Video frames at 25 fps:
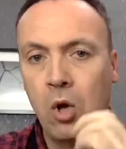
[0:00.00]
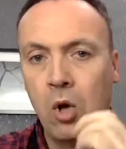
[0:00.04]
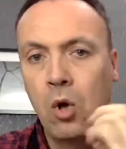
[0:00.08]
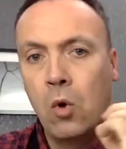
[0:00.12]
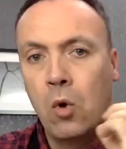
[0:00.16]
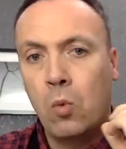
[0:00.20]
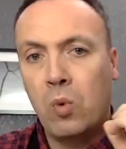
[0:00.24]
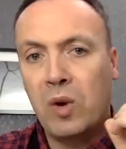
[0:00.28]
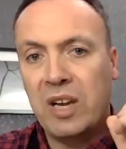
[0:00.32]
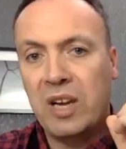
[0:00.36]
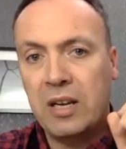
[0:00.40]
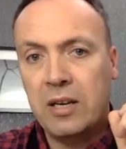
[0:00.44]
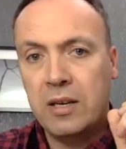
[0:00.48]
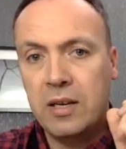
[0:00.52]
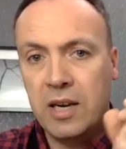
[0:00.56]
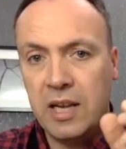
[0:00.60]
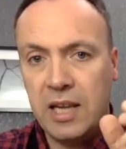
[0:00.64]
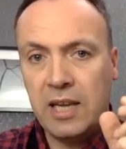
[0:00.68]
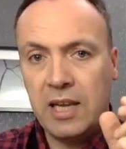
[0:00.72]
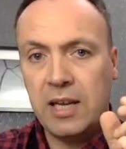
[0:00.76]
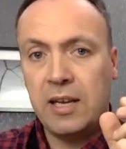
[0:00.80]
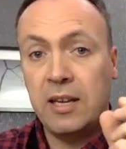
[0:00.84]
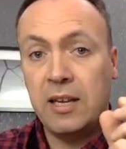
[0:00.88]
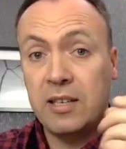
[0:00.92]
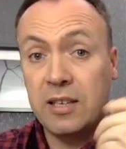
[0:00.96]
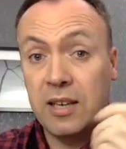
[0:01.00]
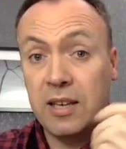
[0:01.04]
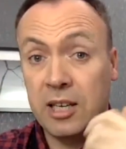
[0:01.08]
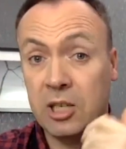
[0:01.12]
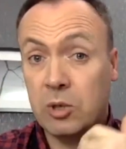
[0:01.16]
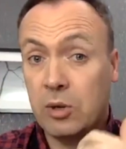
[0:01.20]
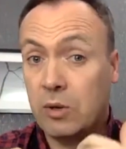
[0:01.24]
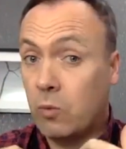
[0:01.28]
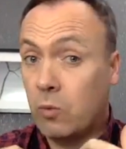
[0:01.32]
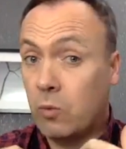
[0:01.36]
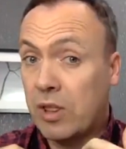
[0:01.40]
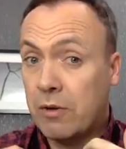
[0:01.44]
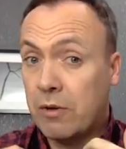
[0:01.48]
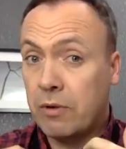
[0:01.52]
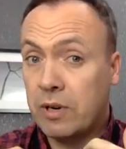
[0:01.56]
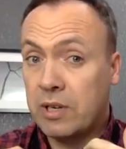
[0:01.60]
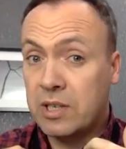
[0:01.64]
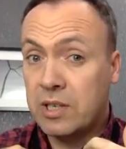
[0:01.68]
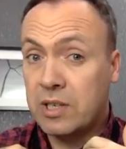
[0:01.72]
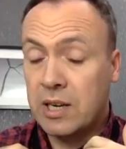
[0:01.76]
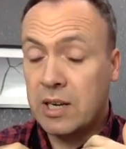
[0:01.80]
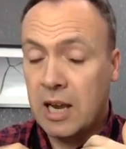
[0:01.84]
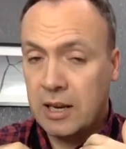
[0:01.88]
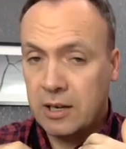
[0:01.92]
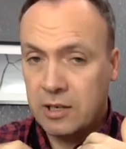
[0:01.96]
We need, whether it's
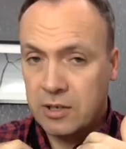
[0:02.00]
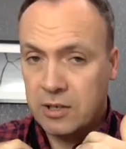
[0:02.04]
in